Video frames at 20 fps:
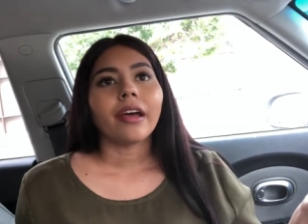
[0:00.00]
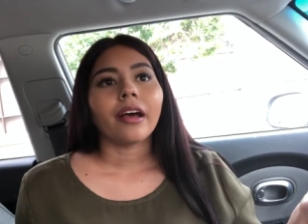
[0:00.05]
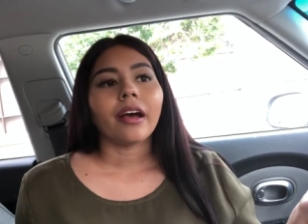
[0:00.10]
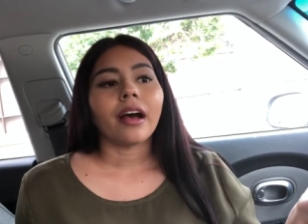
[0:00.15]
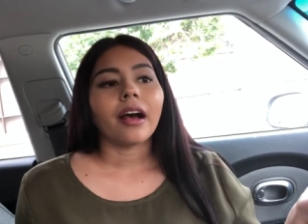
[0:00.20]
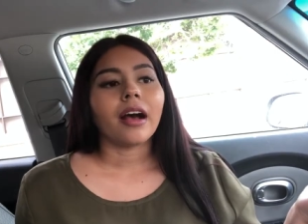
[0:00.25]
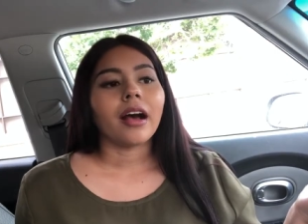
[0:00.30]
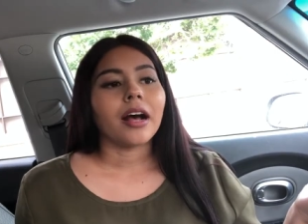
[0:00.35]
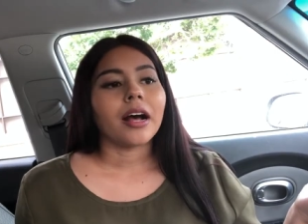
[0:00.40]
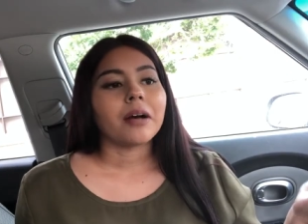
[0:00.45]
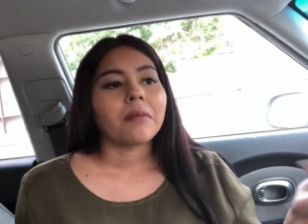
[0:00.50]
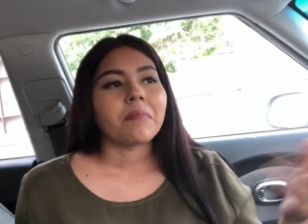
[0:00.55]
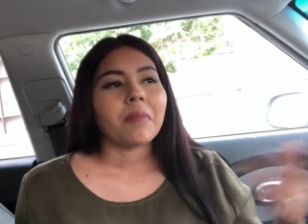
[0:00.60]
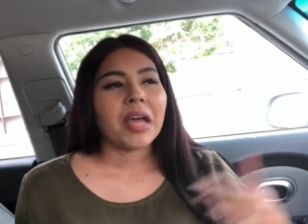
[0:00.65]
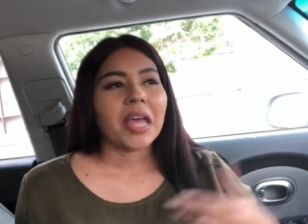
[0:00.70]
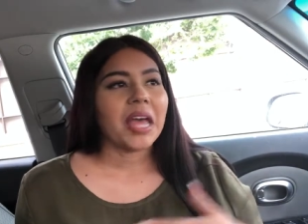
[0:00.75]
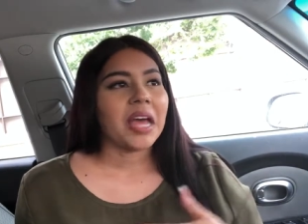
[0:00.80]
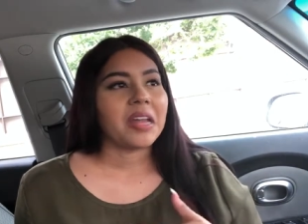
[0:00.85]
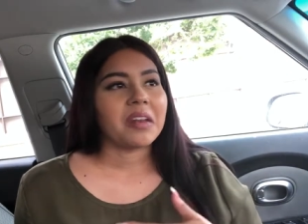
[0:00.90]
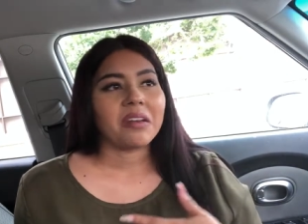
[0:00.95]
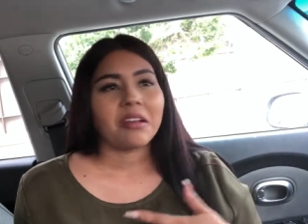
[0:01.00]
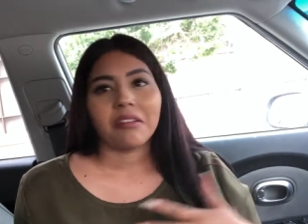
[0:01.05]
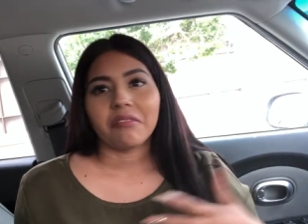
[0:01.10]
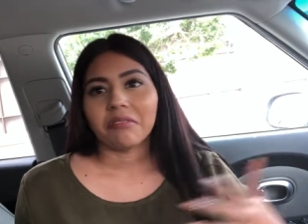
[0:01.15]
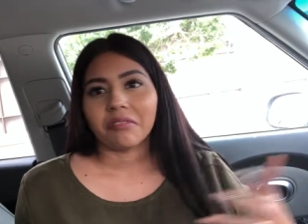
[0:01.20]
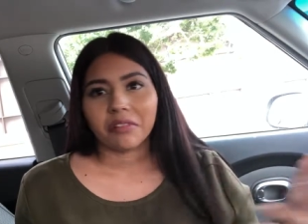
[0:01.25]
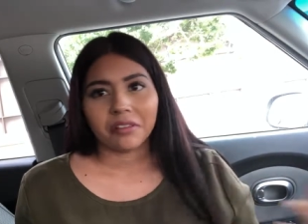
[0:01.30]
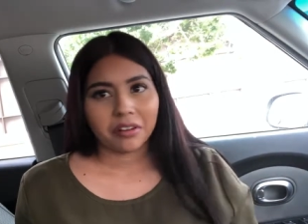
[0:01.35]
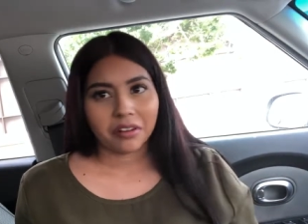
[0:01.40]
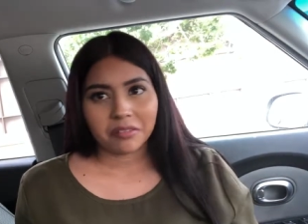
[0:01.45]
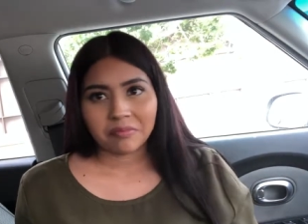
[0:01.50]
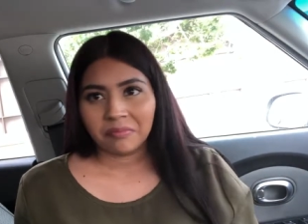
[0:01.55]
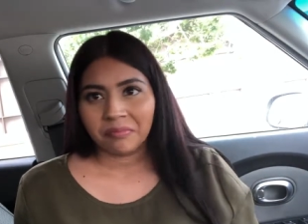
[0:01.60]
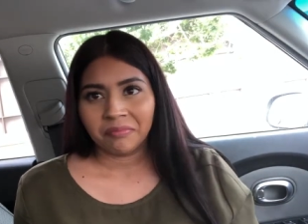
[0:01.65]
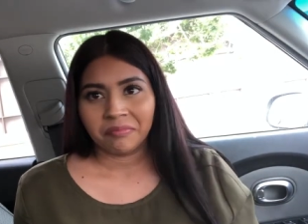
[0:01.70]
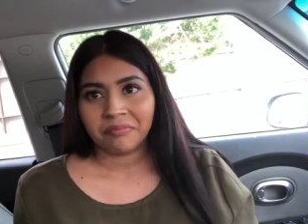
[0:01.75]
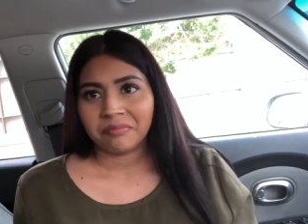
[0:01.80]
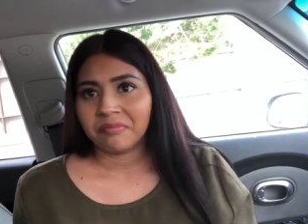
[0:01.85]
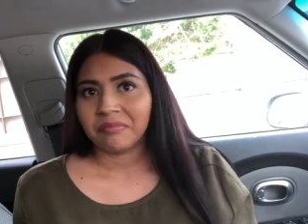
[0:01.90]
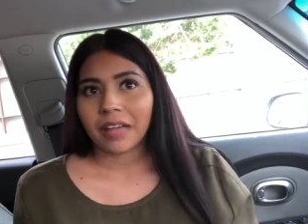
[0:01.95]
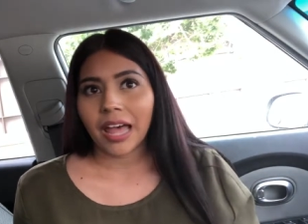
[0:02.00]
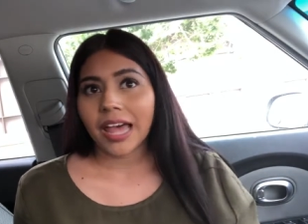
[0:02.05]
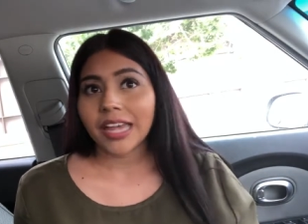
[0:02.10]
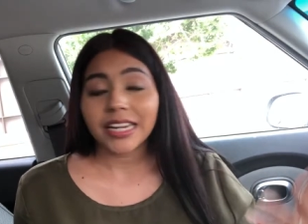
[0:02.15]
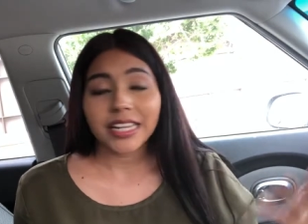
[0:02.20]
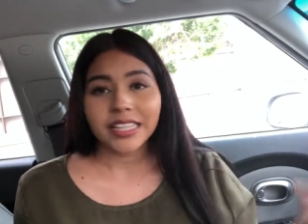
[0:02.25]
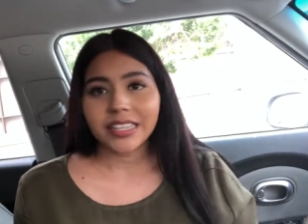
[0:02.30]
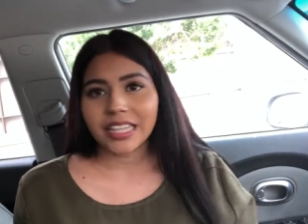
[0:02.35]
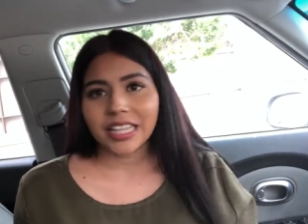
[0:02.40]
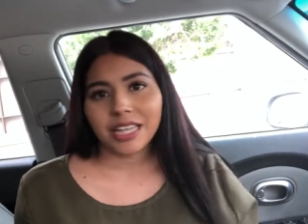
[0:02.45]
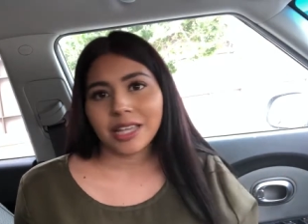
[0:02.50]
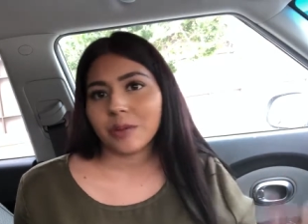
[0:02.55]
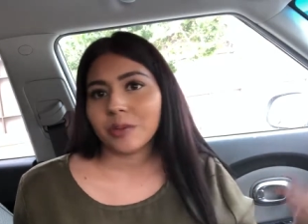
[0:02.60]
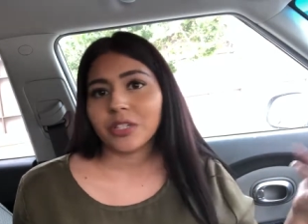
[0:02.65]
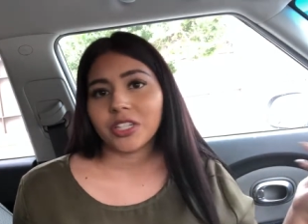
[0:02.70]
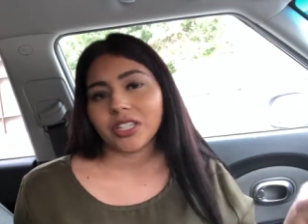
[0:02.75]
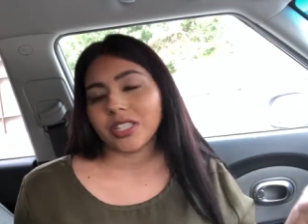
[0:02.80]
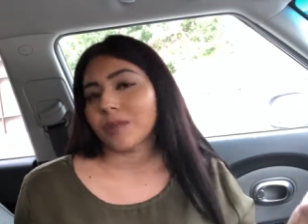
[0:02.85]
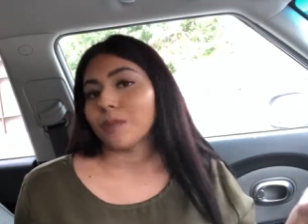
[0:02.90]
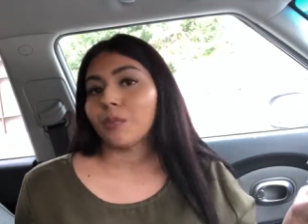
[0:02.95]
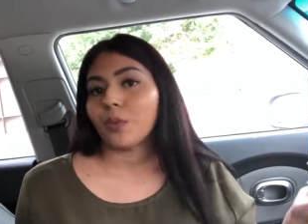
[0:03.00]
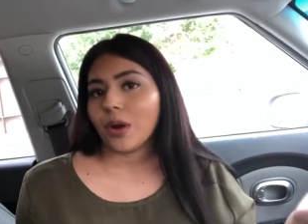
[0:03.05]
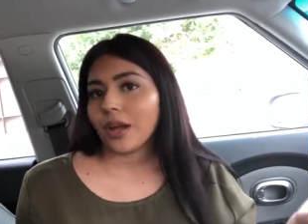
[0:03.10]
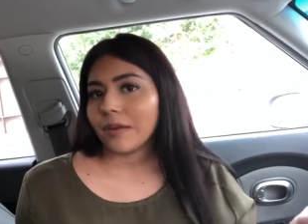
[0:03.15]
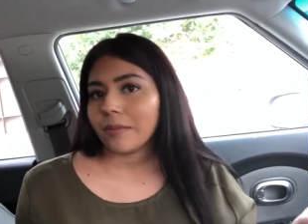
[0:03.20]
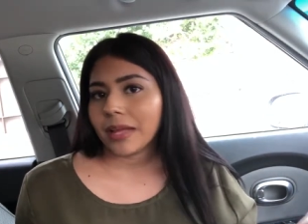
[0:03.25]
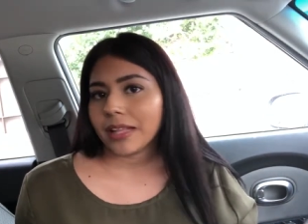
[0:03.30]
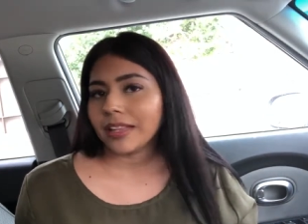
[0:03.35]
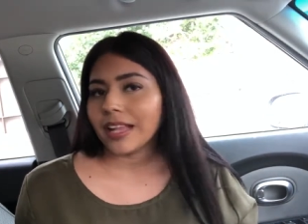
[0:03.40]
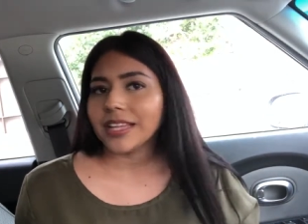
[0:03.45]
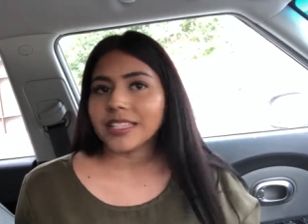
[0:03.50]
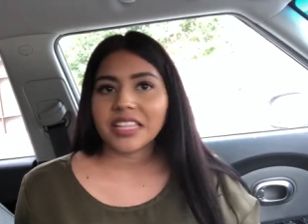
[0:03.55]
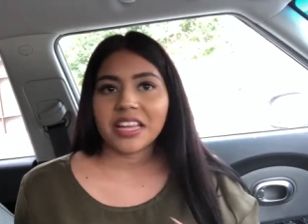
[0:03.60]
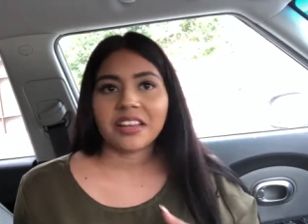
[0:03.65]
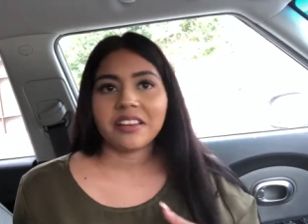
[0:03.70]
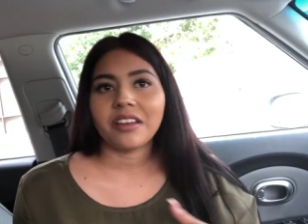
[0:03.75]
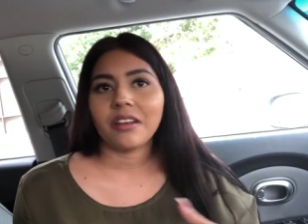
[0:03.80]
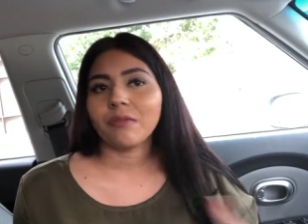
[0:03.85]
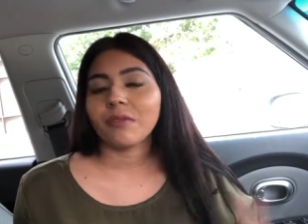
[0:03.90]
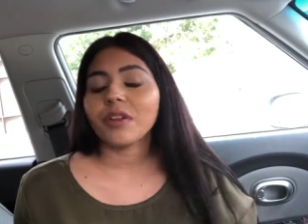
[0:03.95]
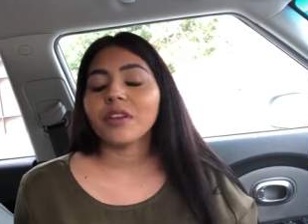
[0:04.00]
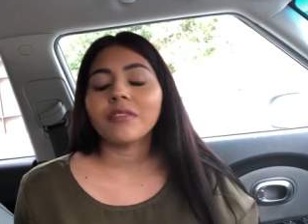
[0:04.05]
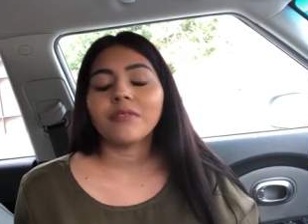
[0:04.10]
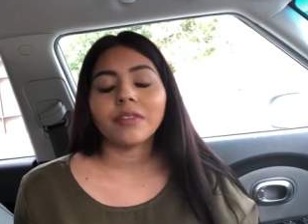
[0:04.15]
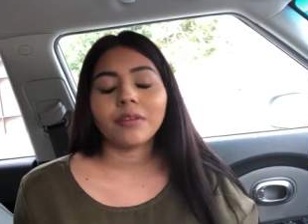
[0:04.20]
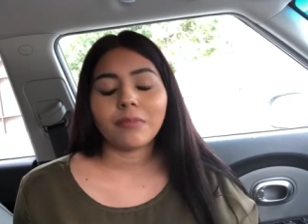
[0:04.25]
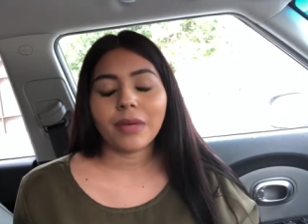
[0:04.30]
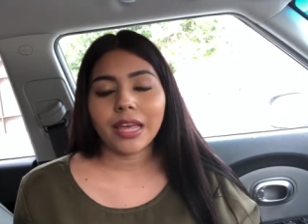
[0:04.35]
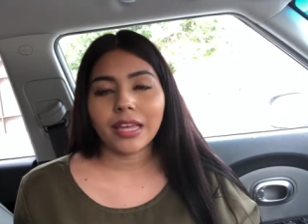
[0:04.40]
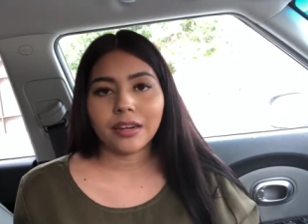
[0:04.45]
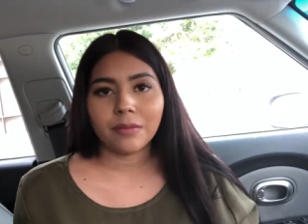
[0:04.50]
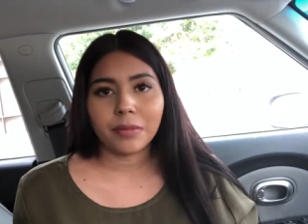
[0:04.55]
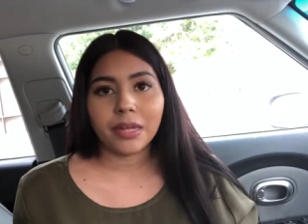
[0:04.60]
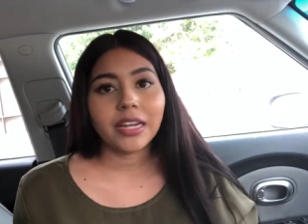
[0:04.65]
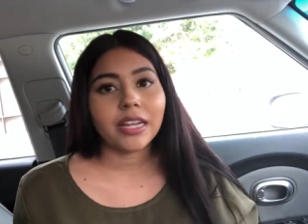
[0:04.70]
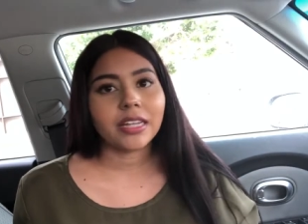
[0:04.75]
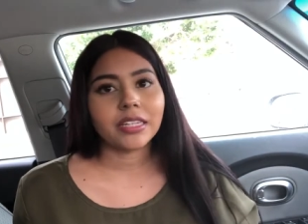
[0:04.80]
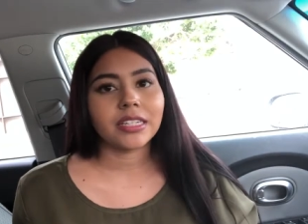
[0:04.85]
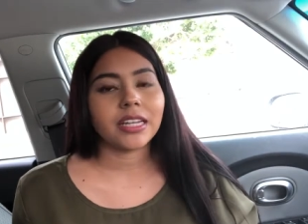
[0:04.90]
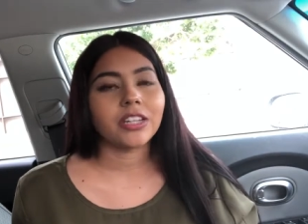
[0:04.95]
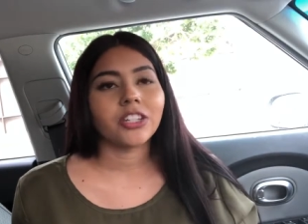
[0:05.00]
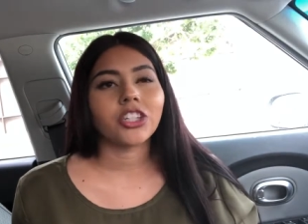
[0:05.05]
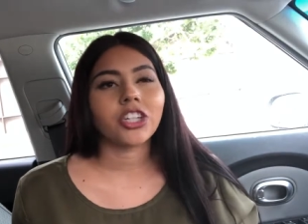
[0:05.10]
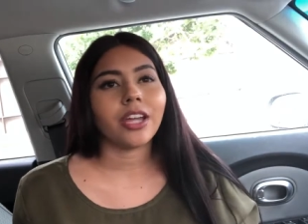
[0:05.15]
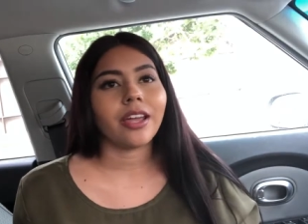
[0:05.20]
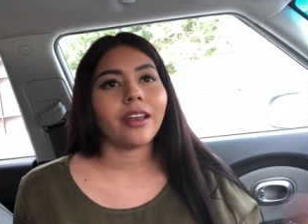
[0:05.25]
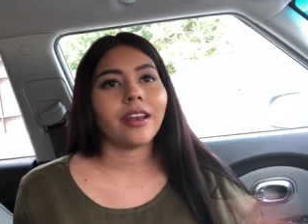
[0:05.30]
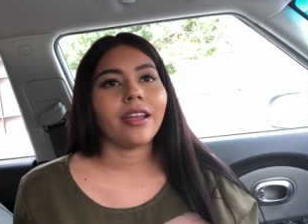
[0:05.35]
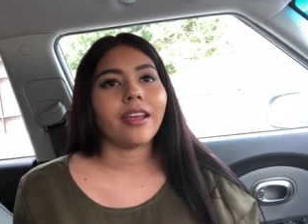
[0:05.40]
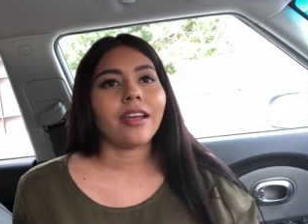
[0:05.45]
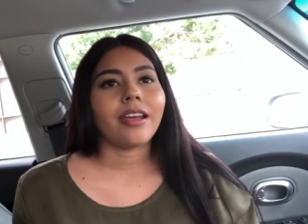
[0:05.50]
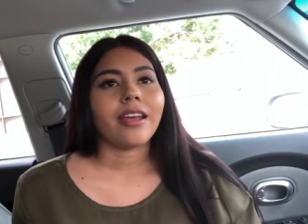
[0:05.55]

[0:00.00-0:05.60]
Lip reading: I had never anything. He was just a boy in my class. I had never even paid him any attention.